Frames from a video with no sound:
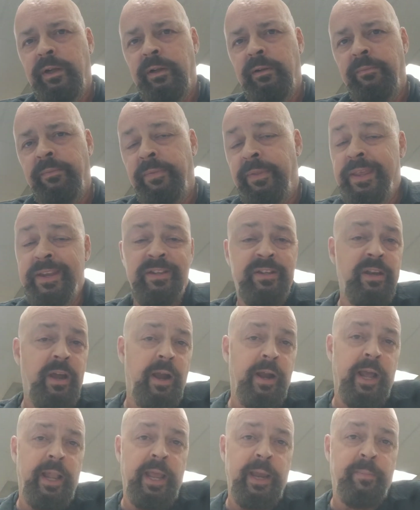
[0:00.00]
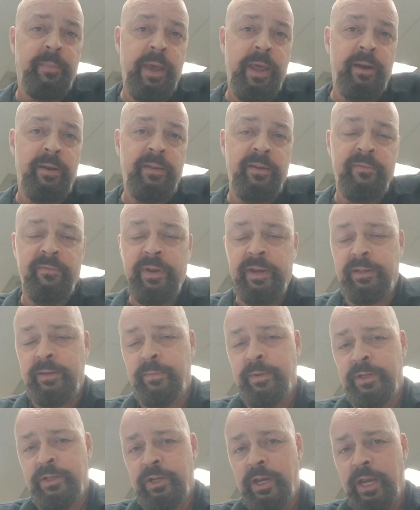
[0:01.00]
this song I like better than Victim
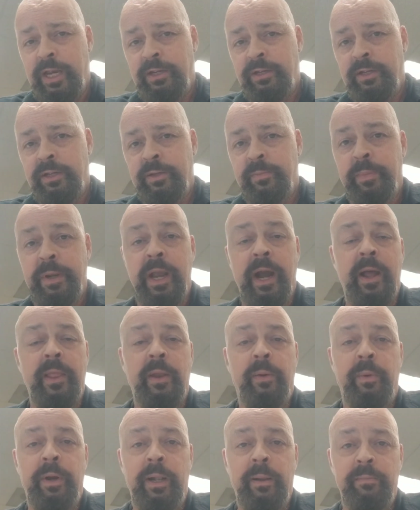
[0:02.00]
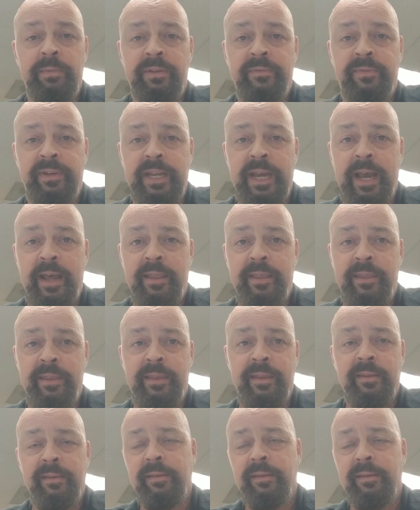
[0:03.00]
of Changes, Beyond the Realms of Death.